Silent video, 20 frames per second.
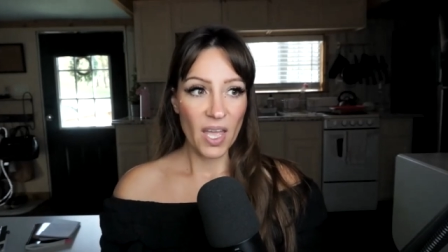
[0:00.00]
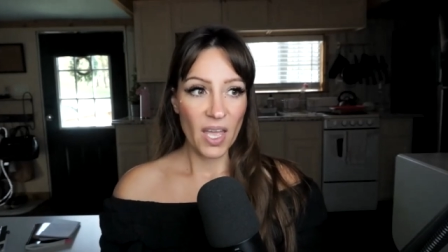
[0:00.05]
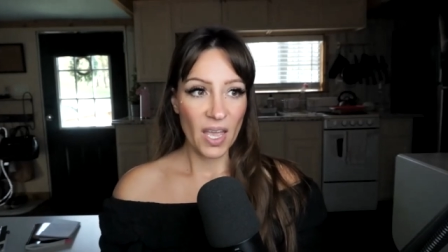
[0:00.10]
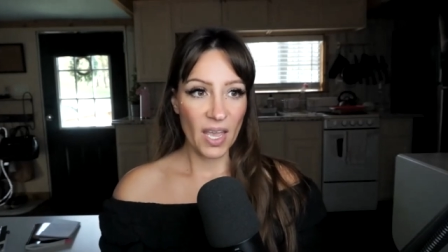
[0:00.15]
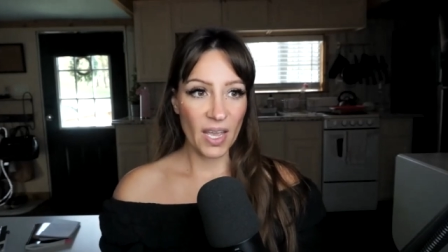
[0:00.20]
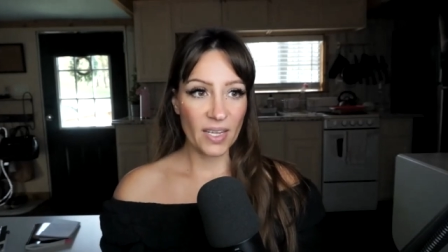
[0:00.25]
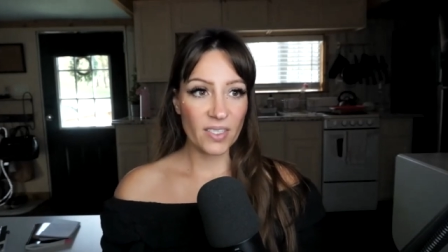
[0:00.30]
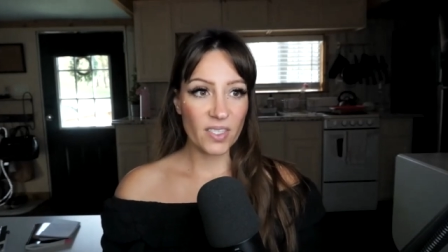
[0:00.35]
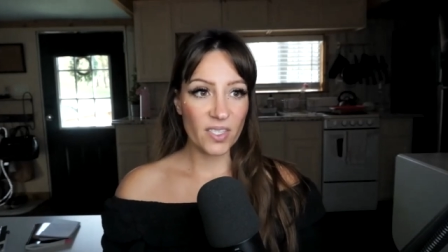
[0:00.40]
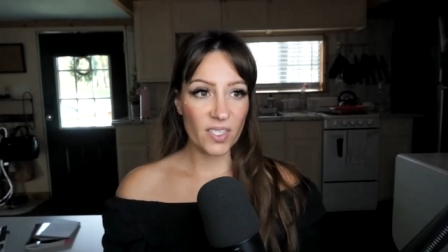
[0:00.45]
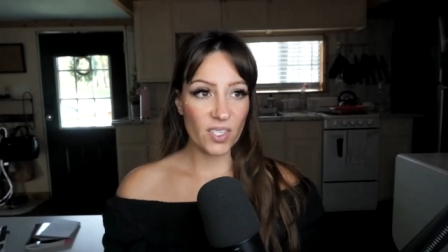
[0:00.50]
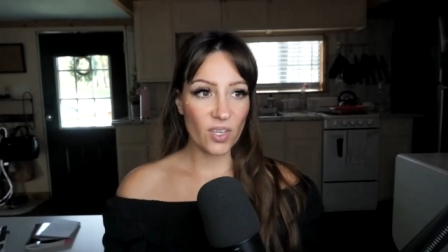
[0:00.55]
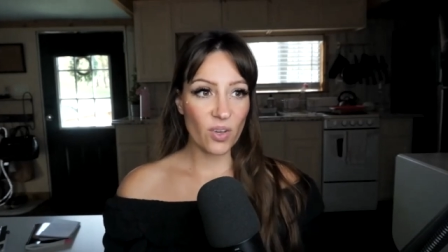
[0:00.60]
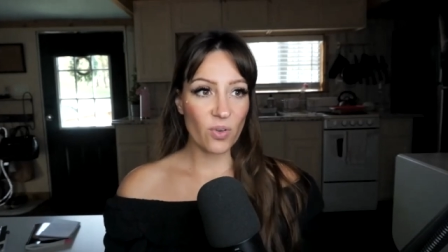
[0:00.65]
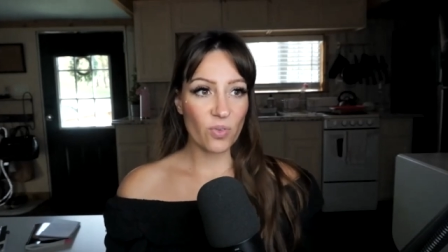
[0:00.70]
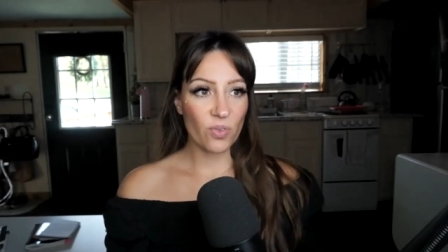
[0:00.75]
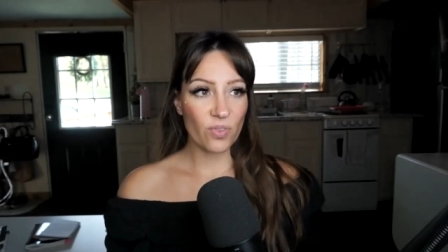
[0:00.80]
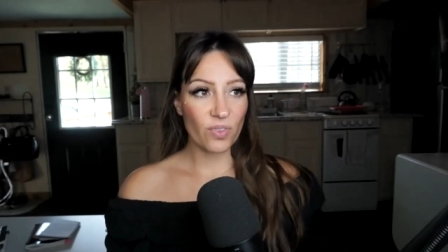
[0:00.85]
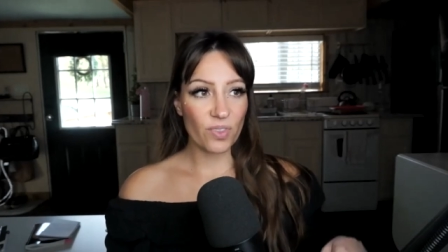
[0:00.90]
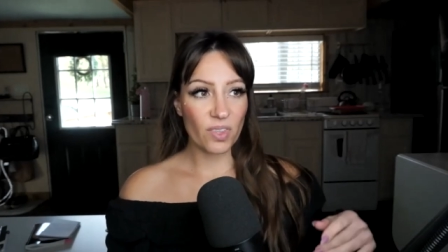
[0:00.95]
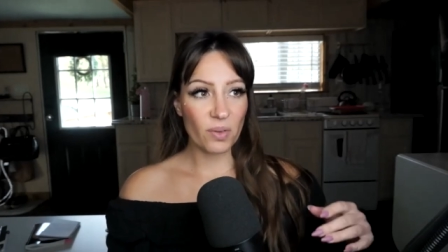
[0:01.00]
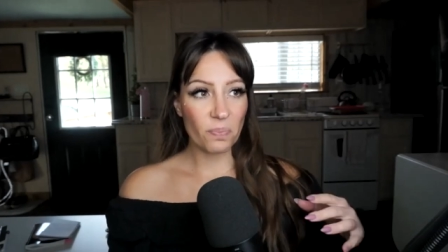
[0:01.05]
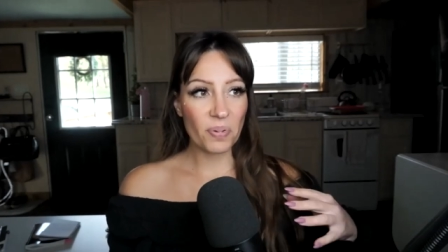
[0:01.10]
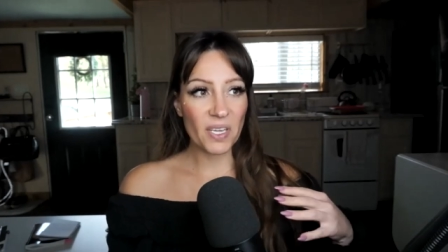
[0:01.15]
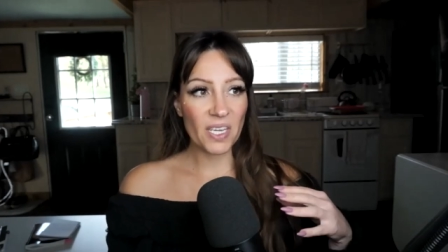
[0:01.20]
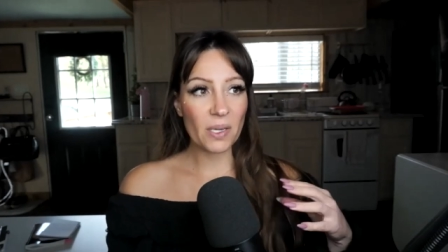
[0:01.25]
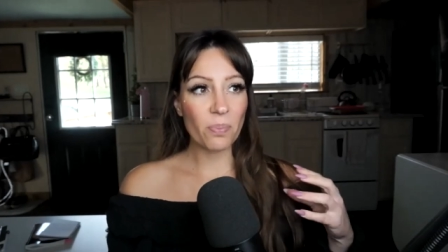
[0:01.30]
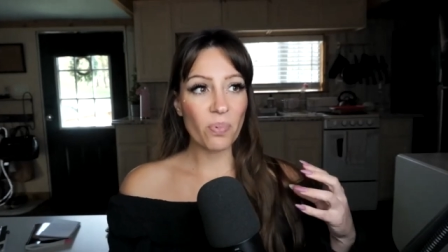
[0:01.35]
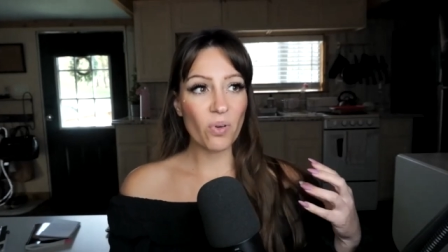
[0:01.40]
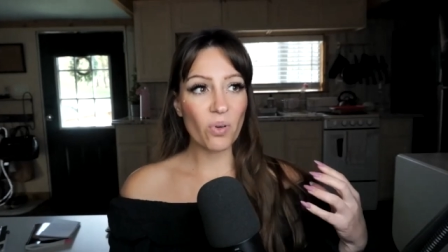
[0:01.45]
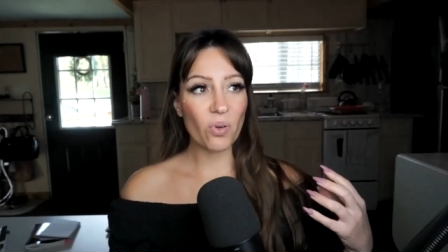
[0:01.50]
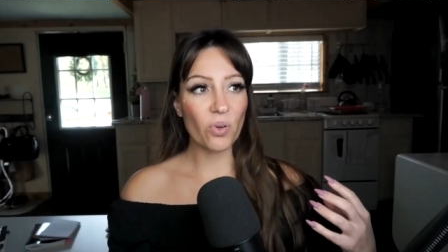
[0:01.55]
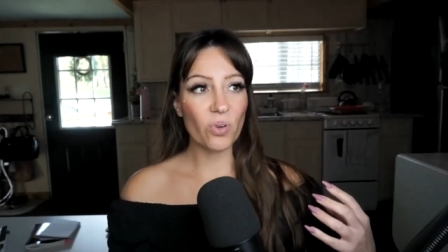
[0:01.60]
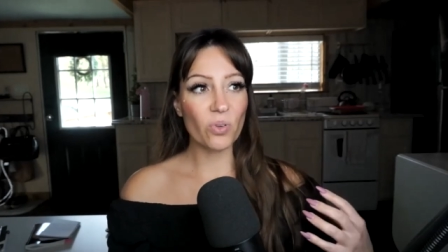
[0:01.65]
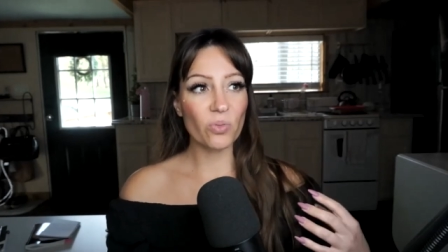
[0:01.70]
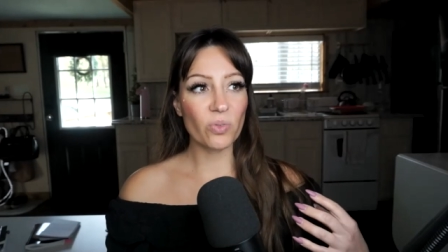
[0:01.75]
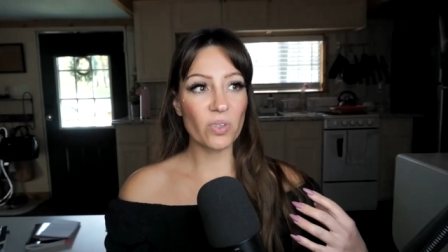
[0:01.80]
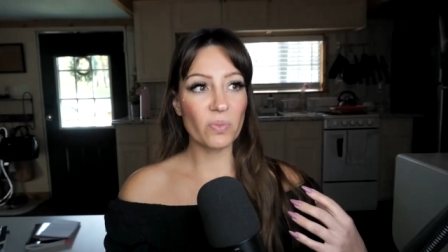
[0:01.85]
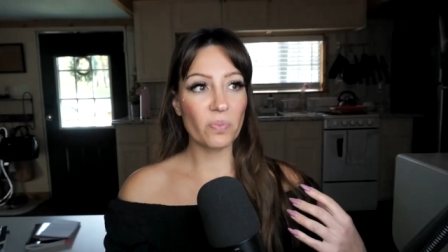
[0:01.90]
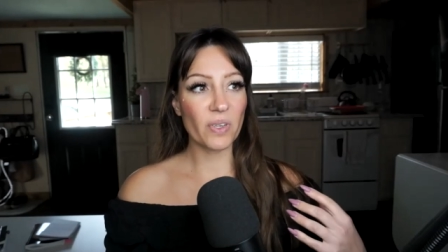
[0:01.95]
And so the people
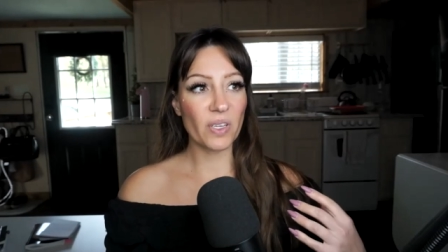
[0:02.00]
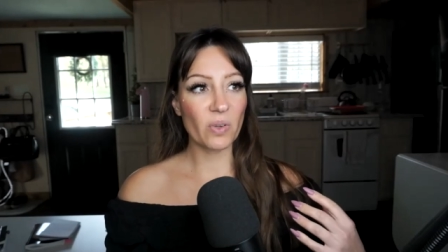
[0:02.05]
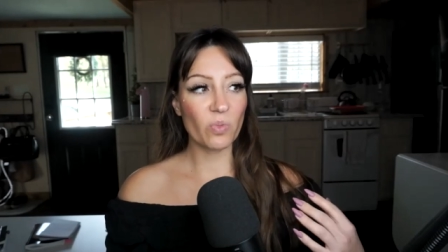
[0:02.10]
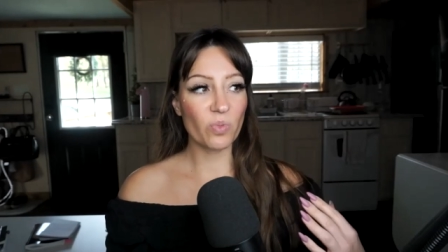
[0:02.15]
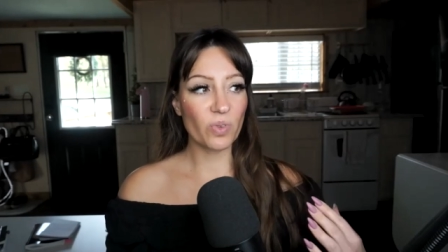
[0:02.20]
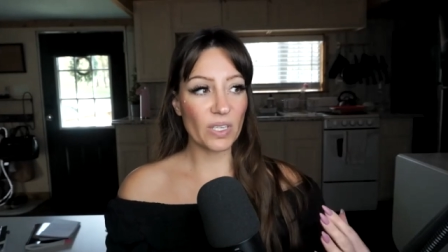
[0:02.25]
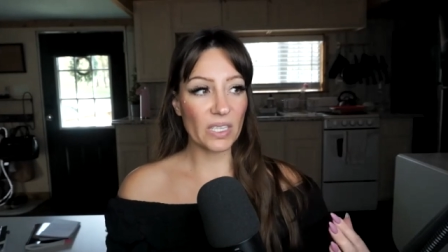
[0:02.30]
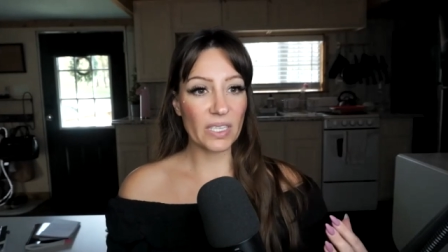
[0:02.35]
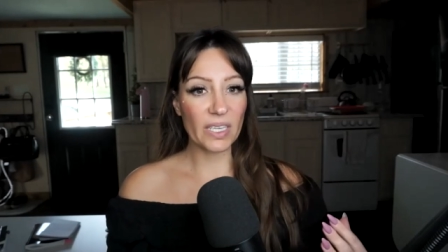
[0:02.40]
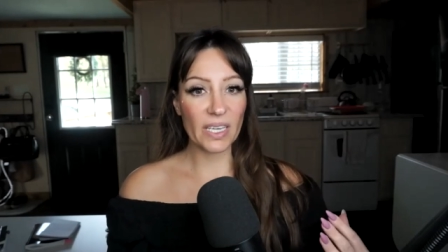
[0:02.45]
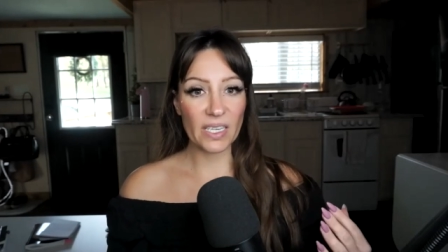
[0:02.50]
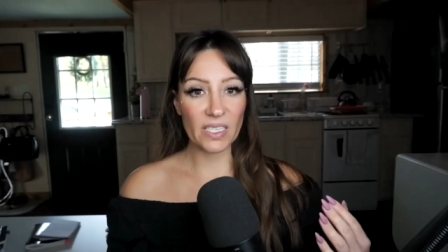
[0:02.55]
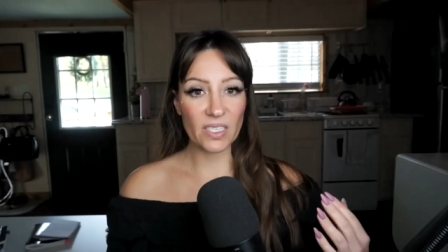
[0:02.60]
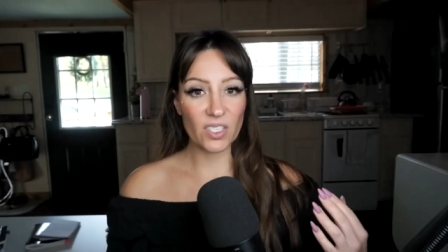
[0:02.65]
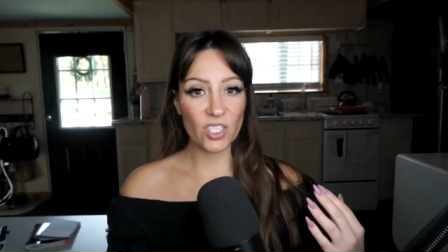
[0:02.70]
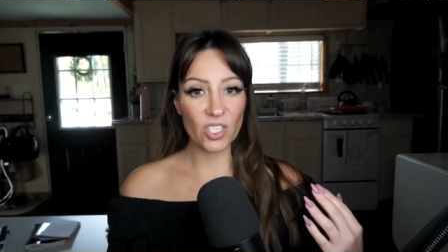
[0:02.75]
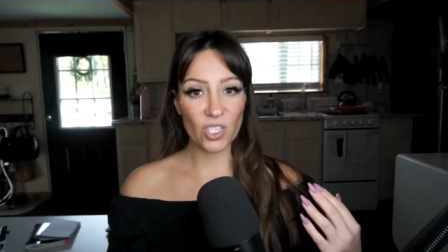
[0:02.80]
who would be willing